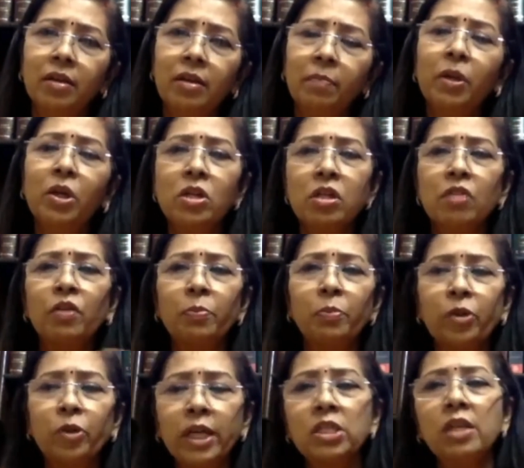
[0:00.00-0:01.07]
because of the
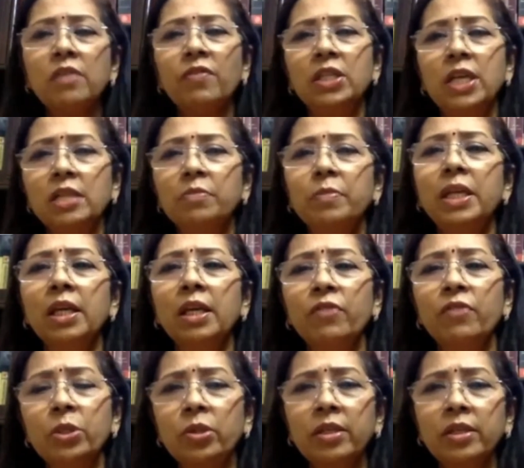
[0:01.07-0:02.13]
protection which has been
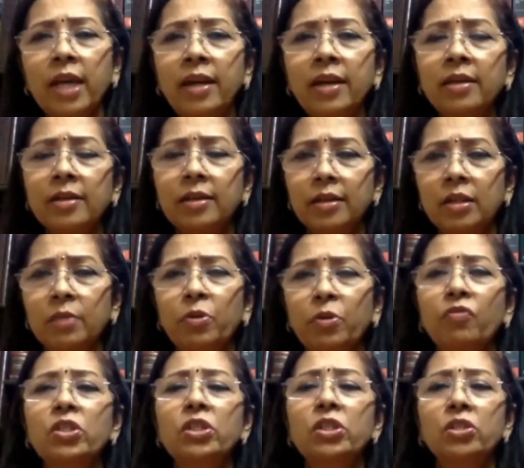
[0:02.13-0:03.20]
given to the tenant under the
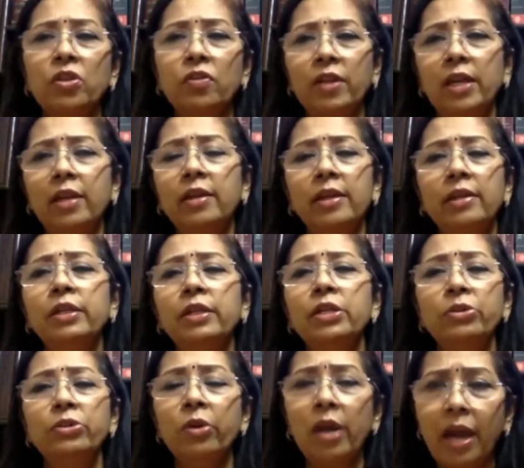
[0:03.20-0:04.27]
provisions of Delhi Rent
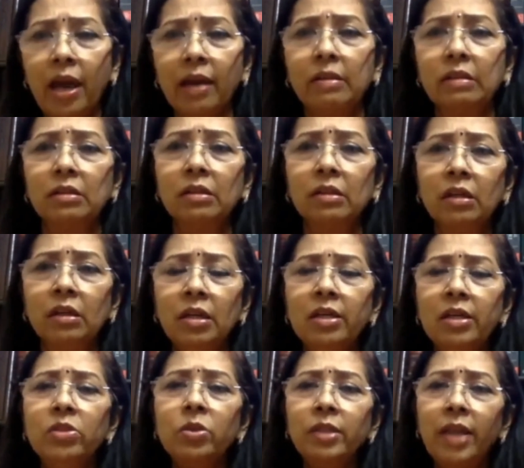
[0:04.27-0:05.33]
Control Act.
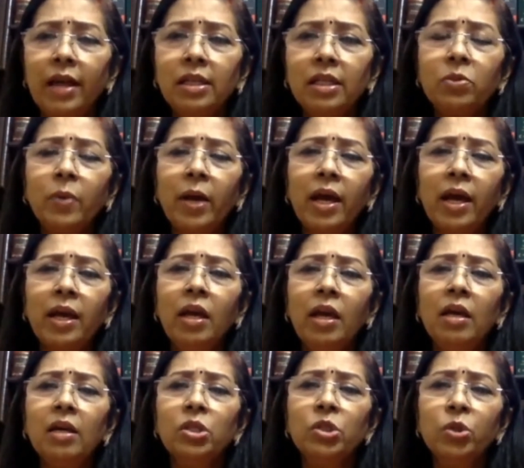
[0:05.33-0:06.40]
So that is why
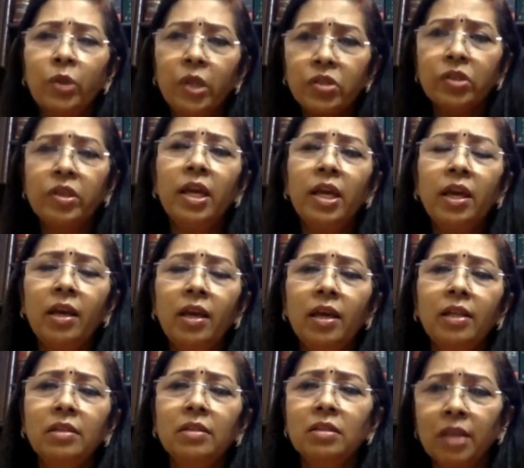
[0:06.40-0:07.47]
judiciary,
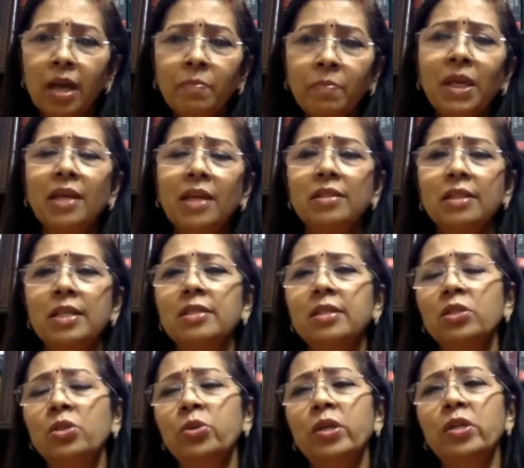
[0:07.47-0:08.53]
in some cases,
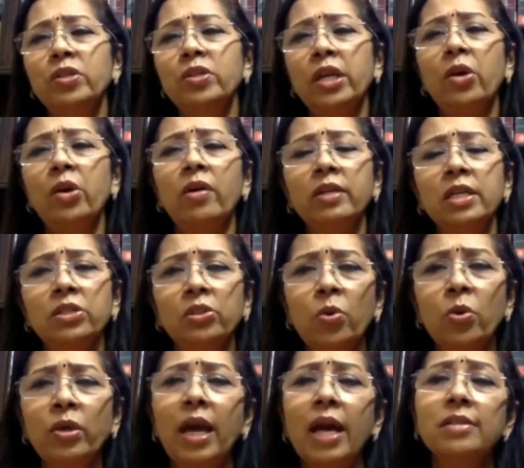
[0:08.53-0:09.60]
the judiciary on its
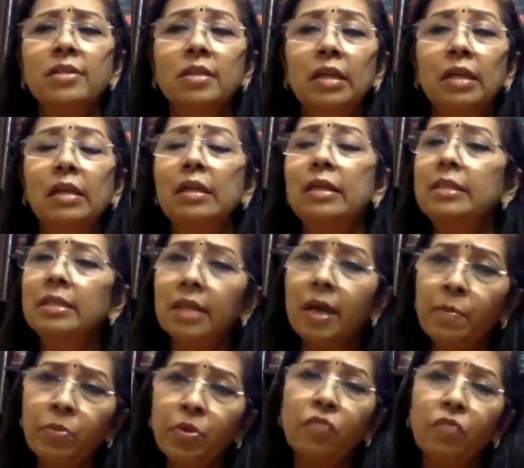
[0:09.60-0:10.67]
own has declared
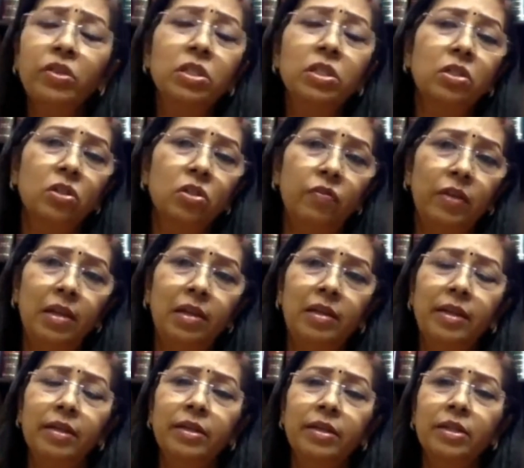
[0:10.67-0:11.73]
some provisions of Delhi
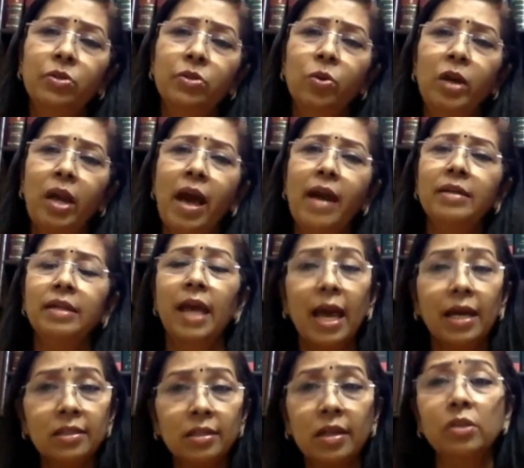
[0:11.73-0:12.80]
Rent Control Act
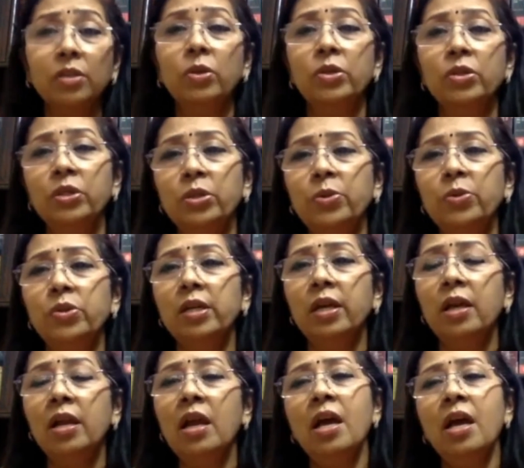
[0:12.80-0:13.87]
as unconstitutional,